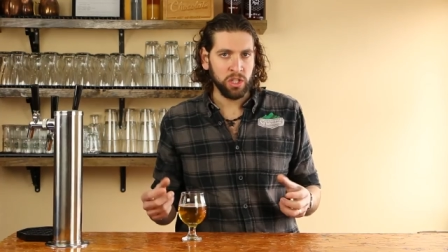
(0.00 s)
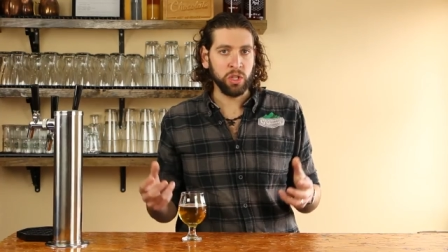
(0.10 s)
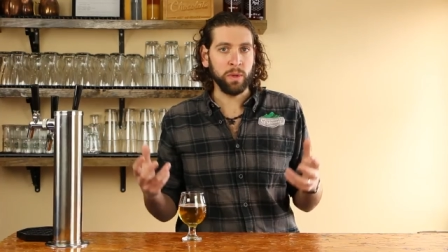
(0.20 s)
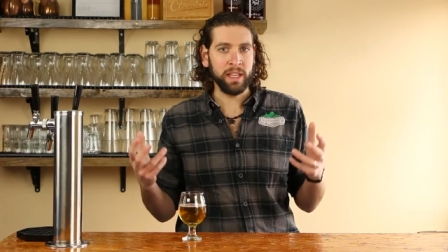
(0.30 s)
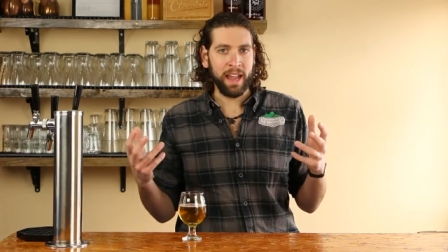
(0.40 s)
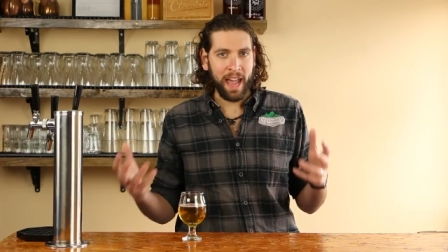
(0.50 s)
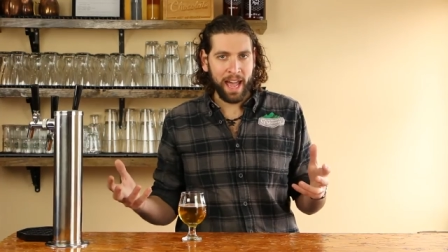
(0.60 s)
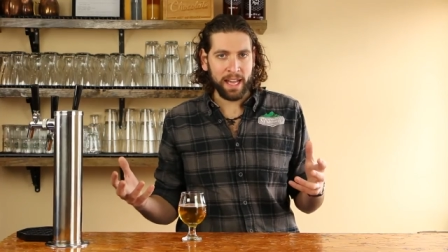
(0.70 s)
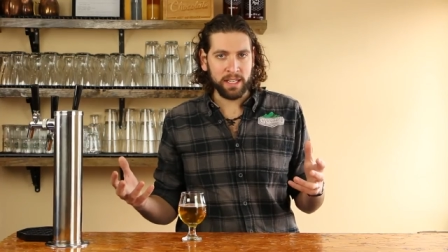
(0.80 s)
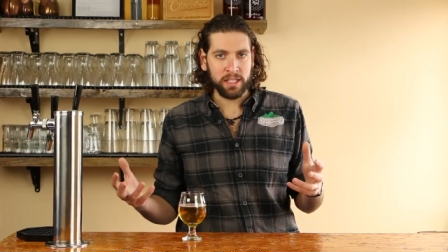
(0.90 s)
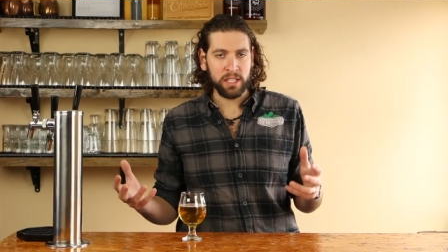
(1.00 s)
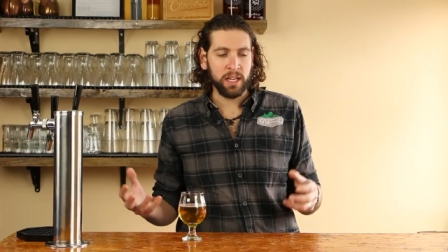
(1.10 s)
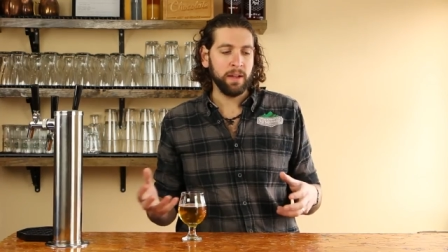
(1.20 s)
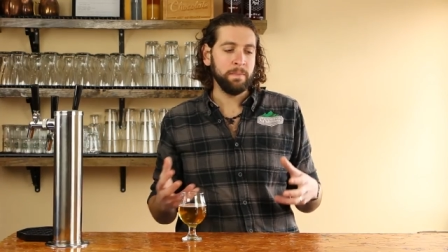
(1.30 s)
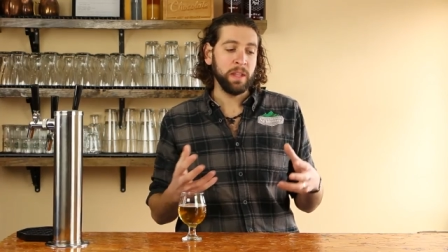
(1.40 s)
So in the end,
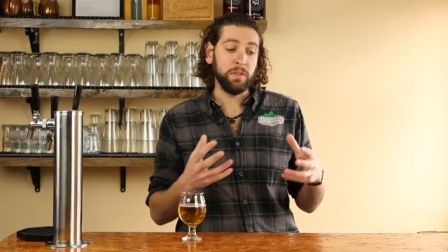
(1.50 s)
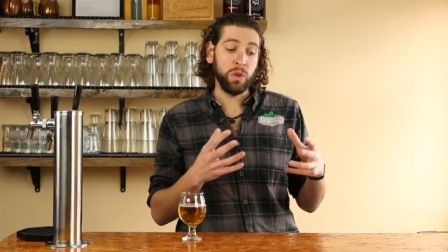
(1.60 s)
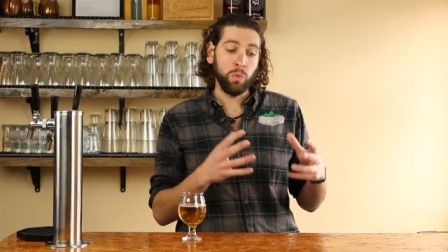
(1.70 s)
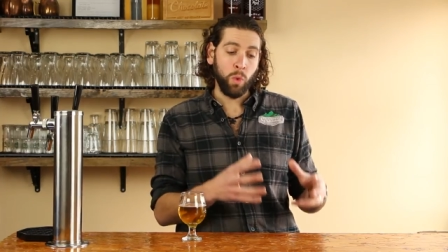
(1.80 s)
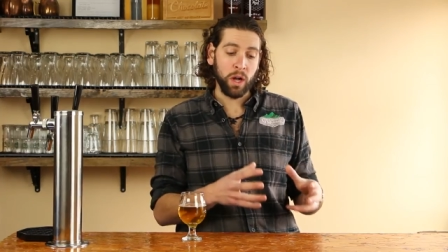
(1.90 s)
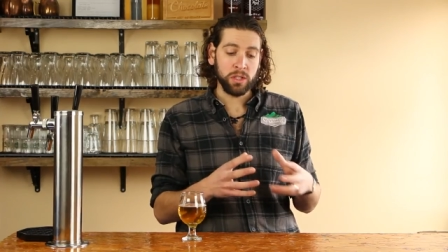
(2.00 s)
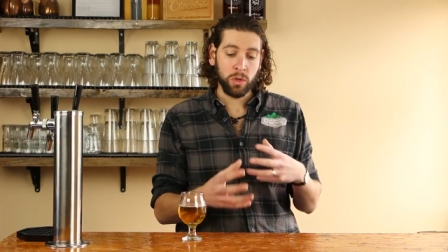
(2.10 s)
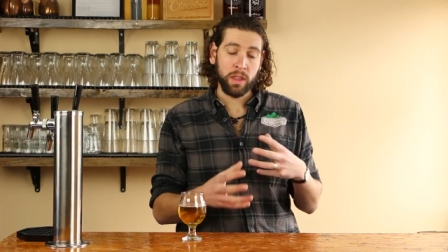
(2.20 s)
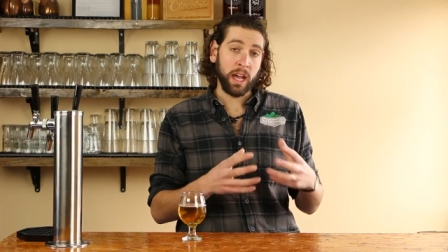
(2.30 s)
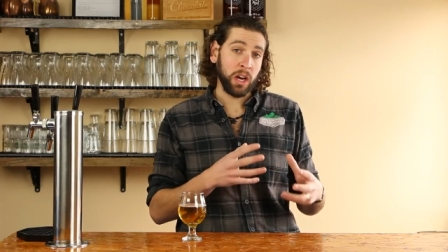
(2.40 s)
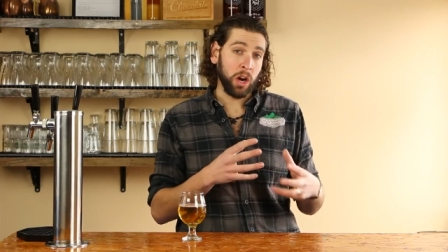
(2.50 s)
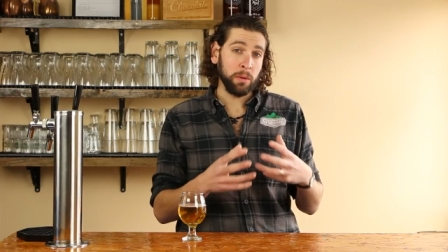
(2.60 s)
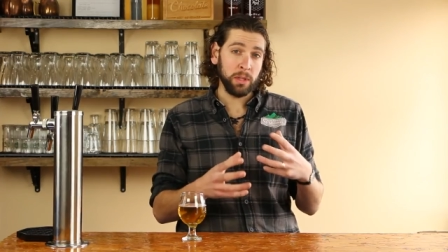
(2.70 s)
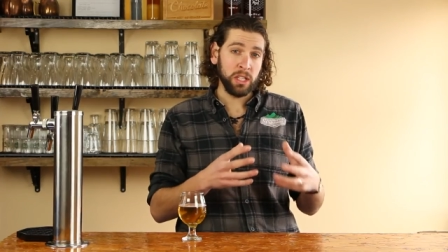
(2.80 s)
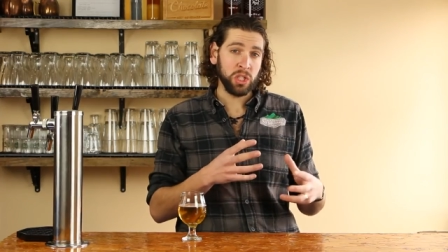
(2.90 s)
if you want sort of that
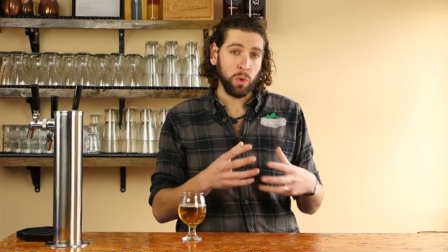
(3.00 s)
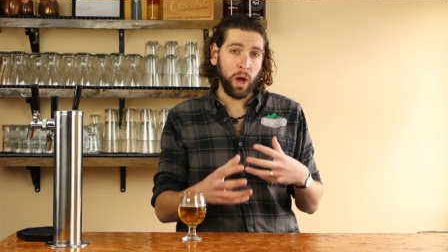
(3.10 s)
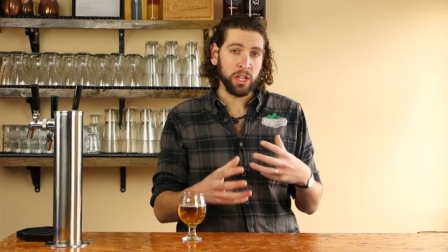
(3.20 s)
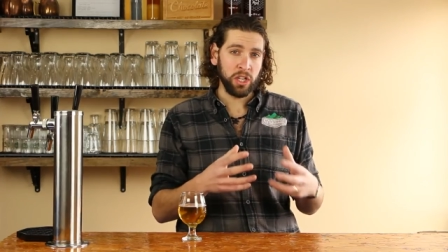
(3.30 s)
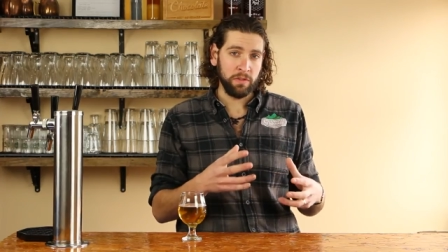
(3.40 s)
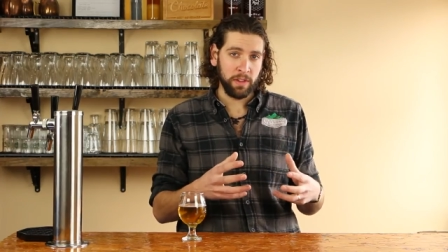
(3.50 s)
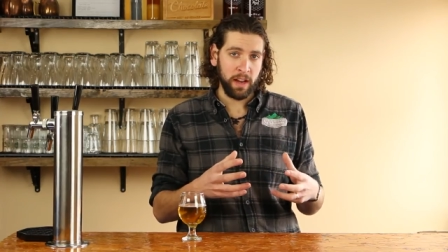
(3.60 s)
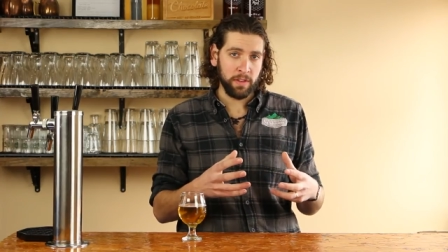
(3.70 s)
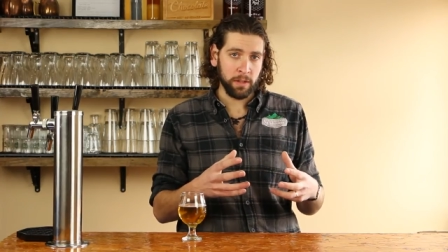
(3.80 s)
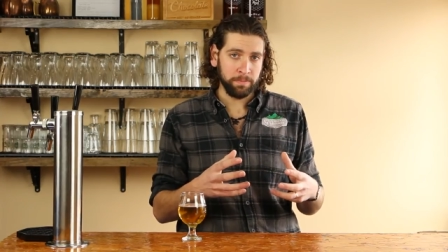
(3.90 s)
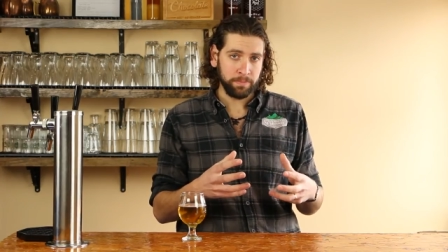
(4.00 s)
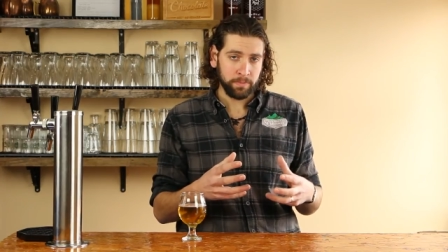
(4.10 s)
caramely squashy flavor,